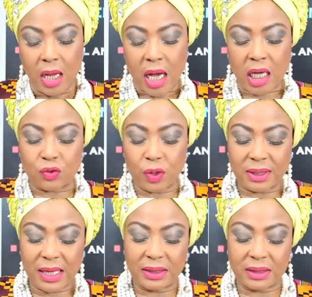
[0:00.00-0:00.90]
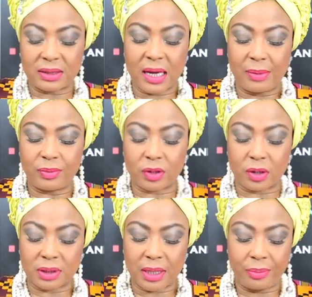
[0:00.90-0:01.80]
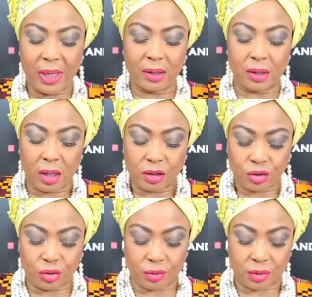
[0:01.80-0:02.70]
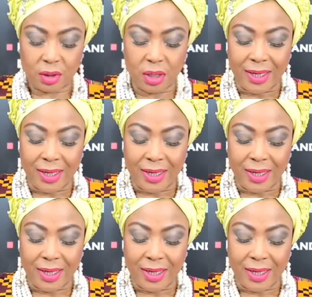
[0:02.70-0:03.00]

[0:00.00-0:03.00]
As we take the time to contemplate God's truth,